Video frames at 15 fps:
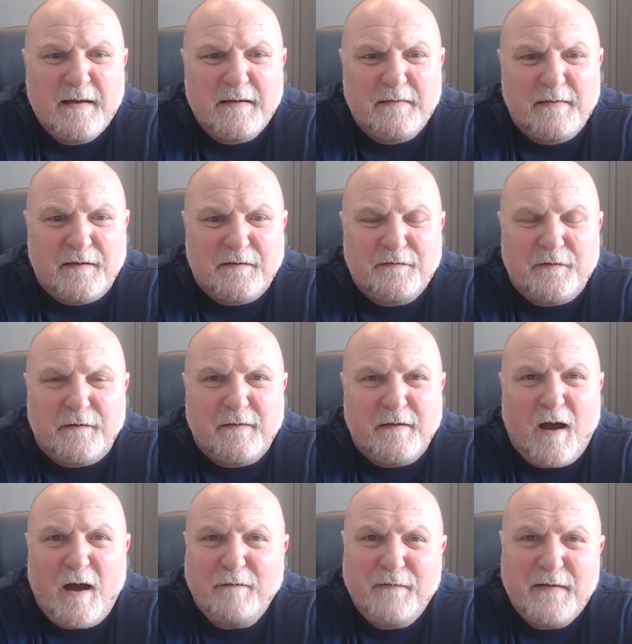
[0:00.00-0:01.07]
this year. The
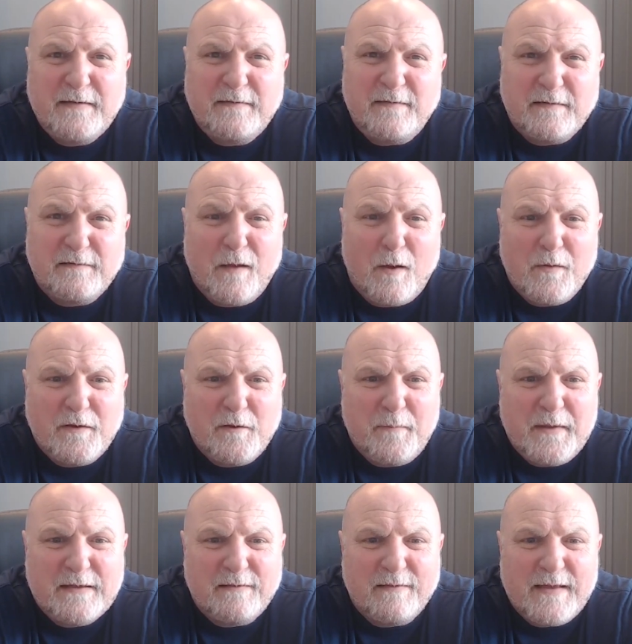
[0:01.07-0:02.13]
offense is going to
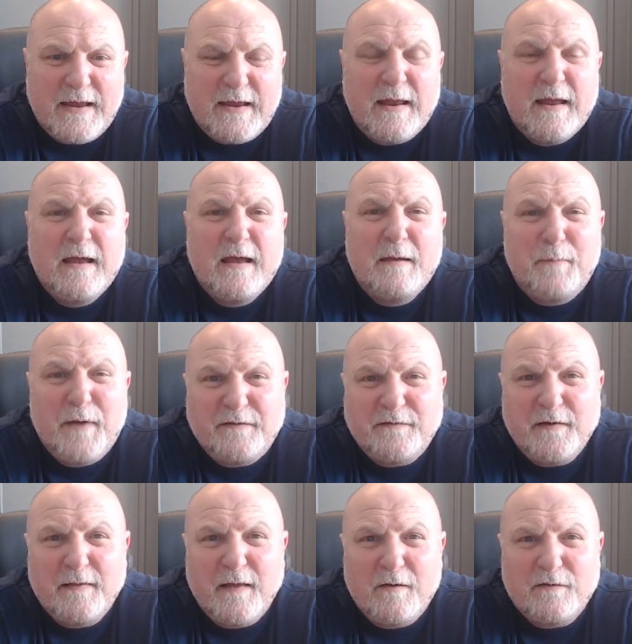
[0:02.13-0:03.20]
be elite.
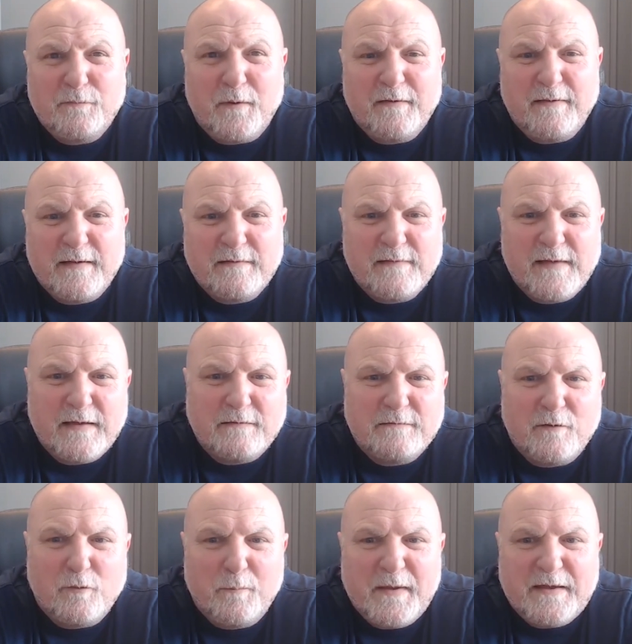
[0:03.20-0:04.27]
Pitching, though, is where things get a
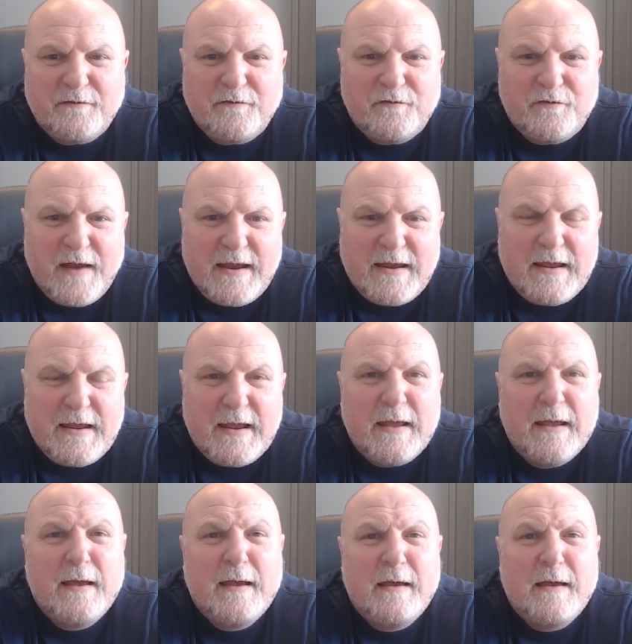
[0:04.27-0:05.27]
little bit shaky.